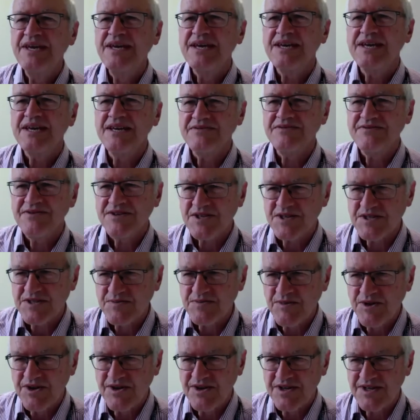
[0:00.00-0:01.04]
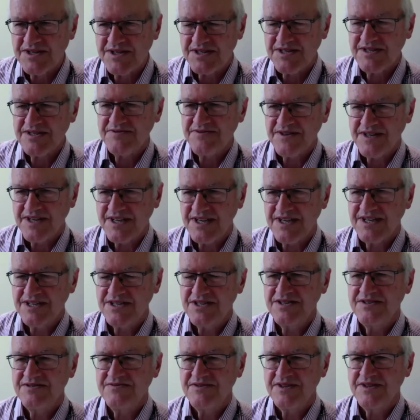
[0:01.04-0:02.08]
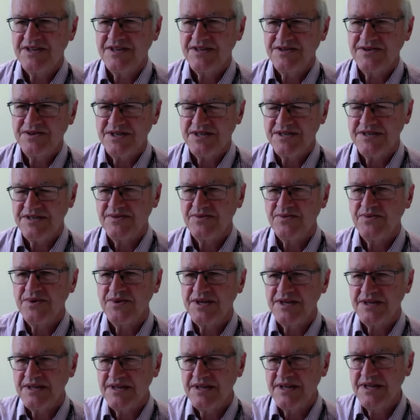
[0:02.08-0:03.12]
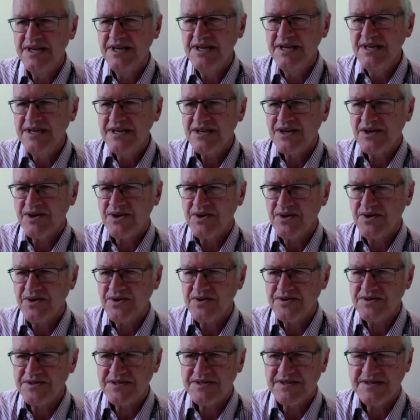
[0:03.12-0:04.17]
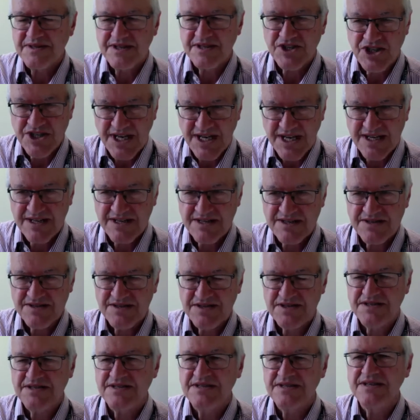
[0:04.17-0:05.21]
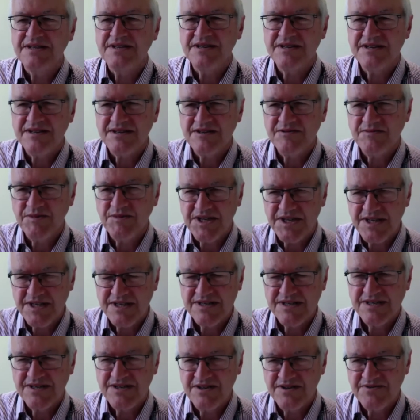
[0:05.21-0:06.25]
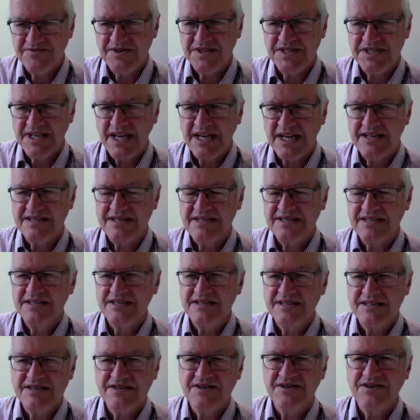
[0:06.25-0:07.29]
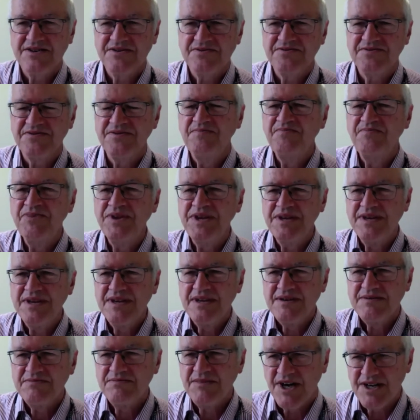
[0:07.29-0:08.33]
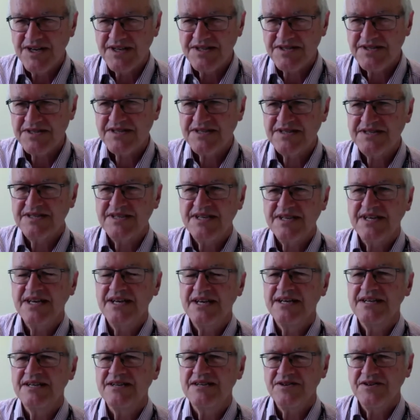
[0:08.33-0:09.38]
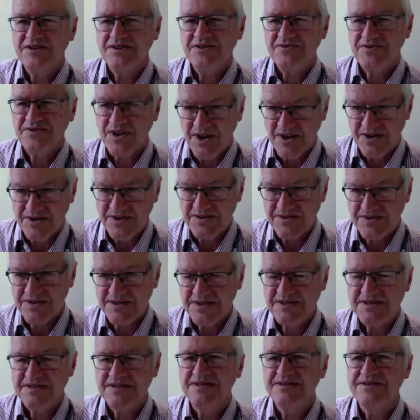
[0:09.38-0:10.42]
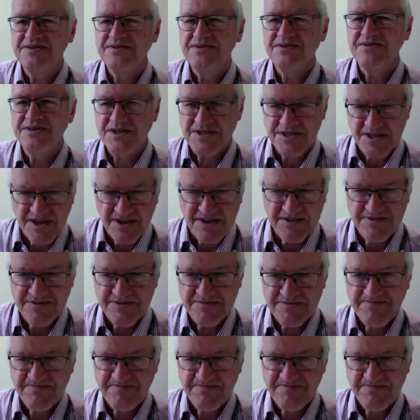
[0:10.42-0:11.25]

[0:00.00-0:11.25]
Even a small acidification of the ocean will cause the shells, the material of the skeleton of mollusks and of corals to dissolve.